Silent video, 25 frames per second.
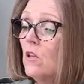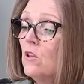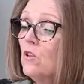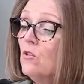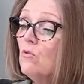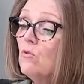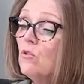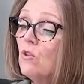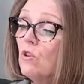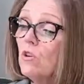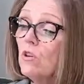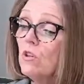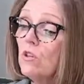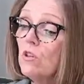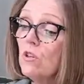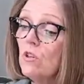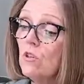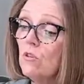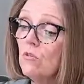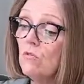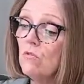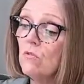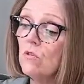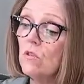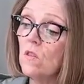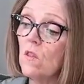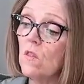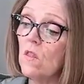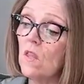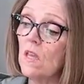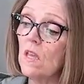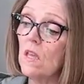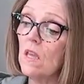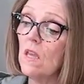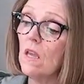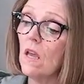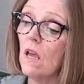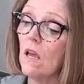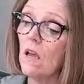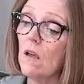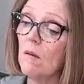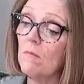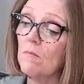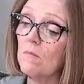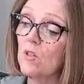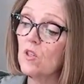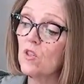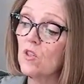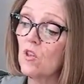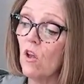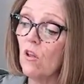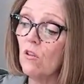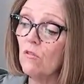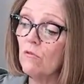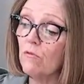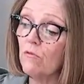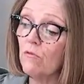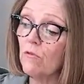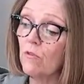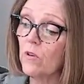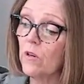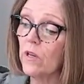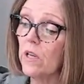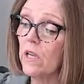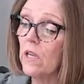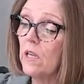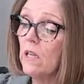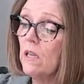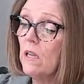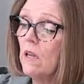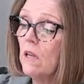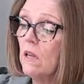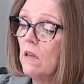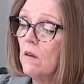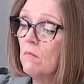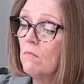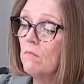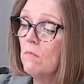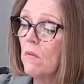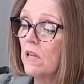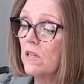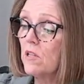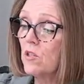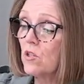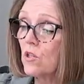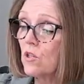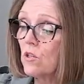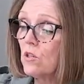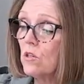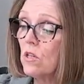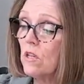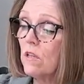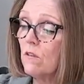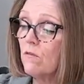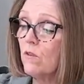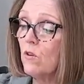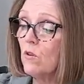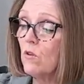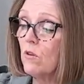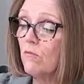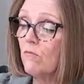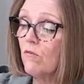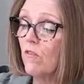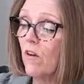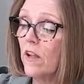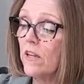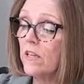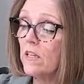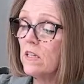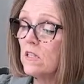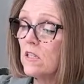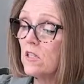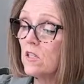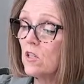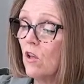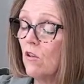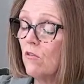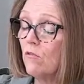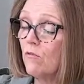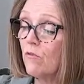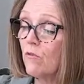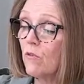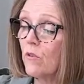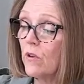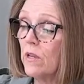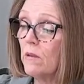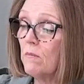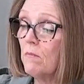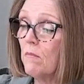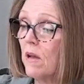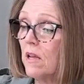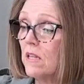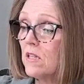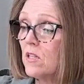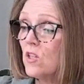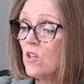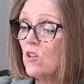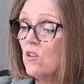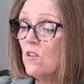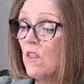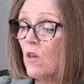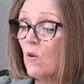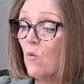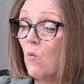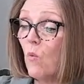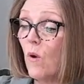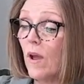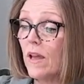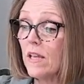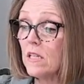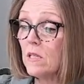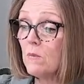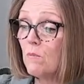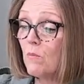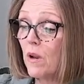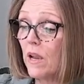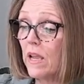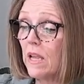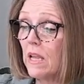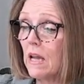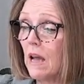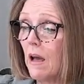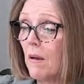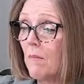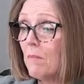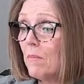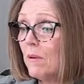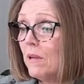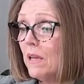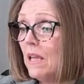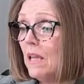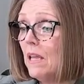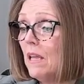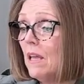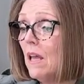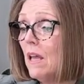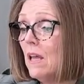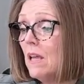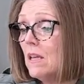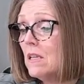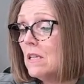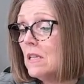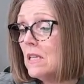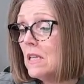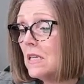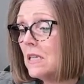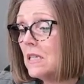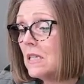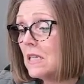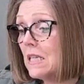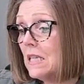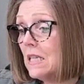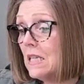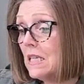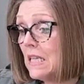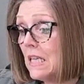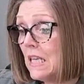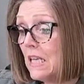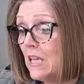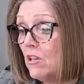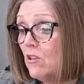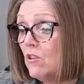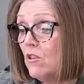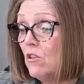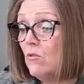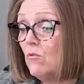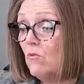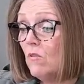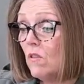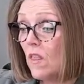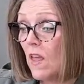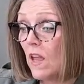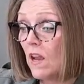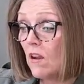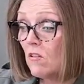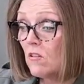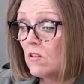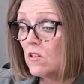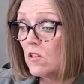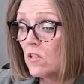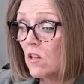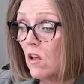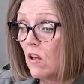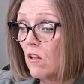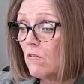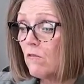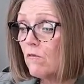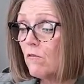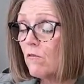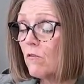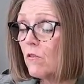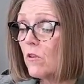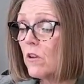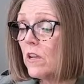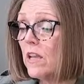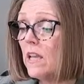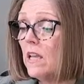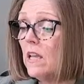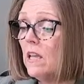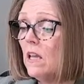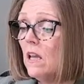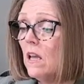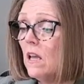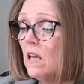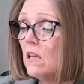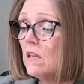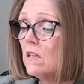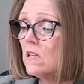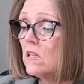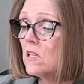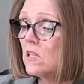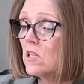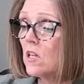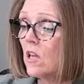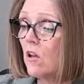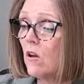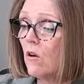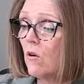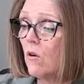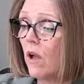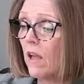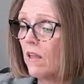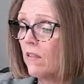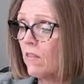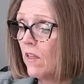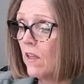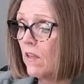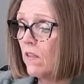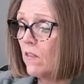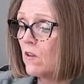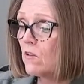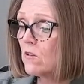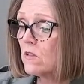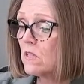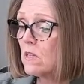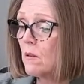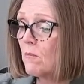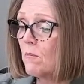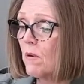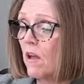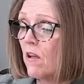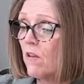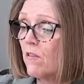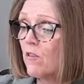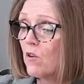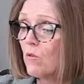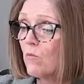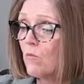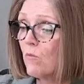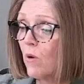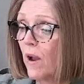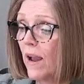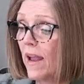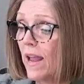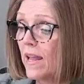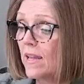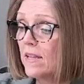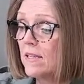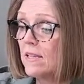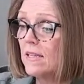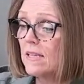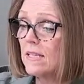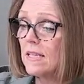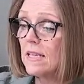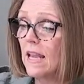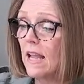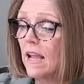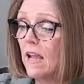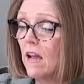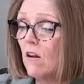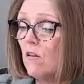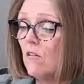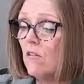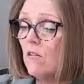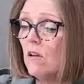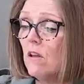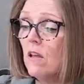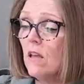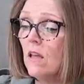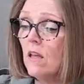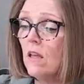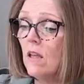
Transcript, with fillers: You could use the salt-free mustard if you can find a salt-free mustard. The Westbrae company discontinued their salt-free, so I think there's some other brands now.